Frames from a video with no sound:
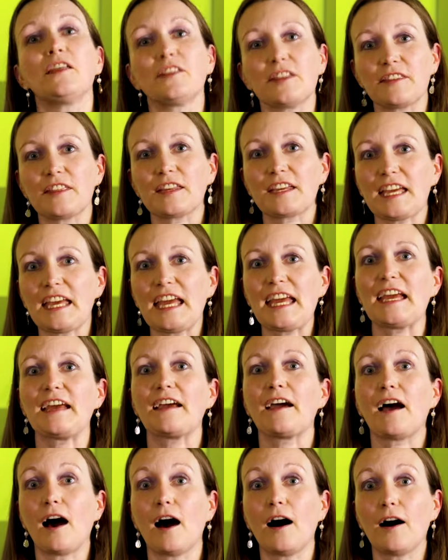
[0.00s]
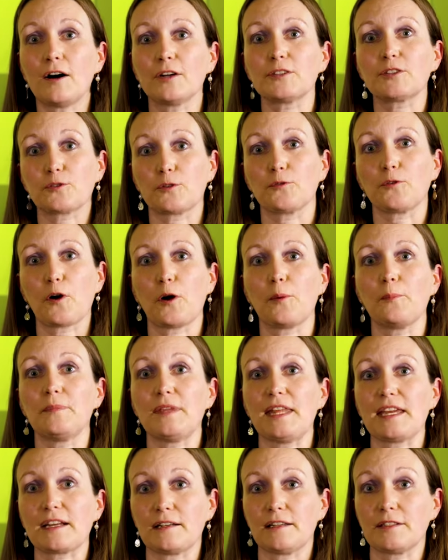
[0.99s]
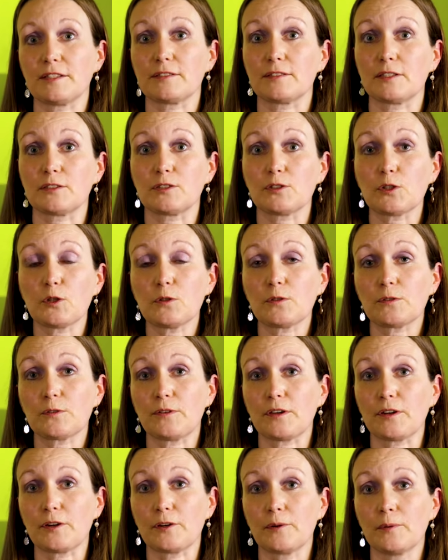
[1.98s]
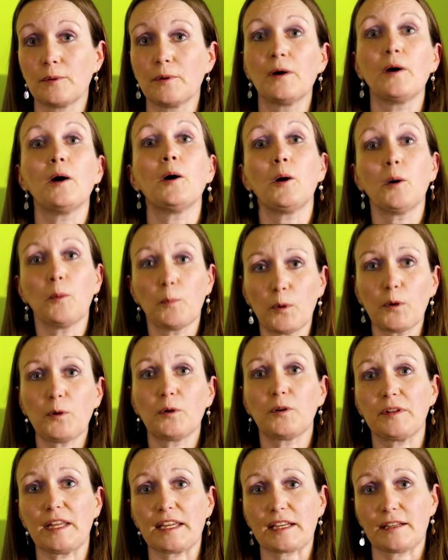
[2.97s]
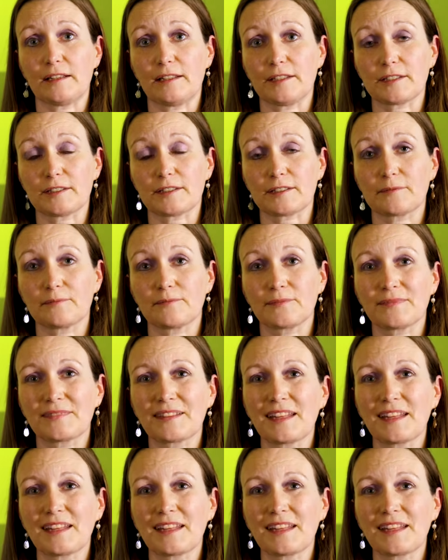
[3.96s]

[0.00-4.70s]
that the king asked from Nicholas de Stuteville. Poor Nicholas.